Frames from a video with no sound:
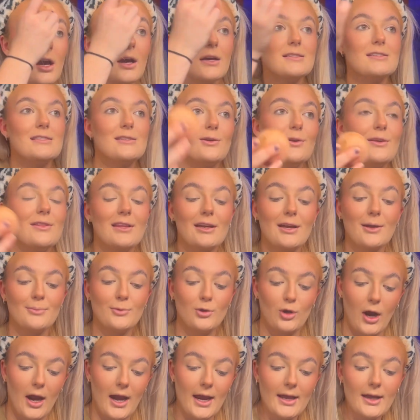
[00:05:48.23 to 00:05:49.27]
still don't think I'm
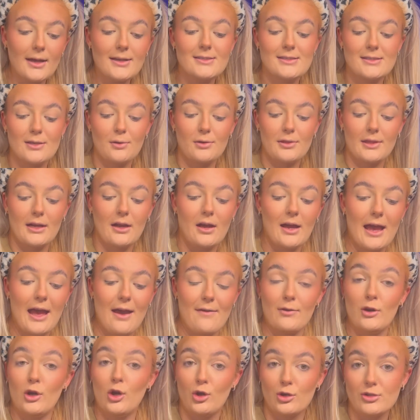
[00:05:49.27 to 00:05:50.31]
great. I still think I
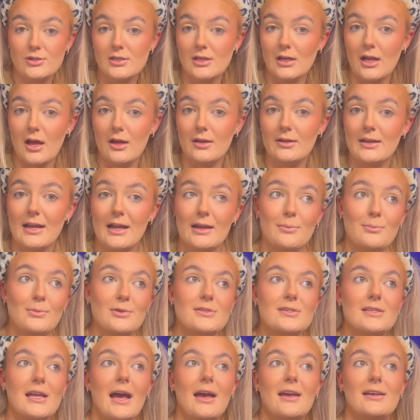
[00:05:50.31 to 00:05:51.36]
have a lot to learn, and I'm
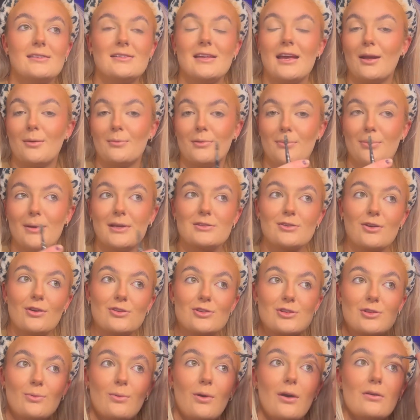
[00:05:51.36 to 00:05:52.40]
not sat here saying I'm the best
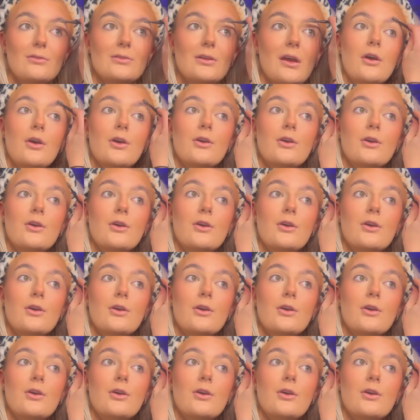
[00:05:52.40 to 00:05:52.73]
coach in the world.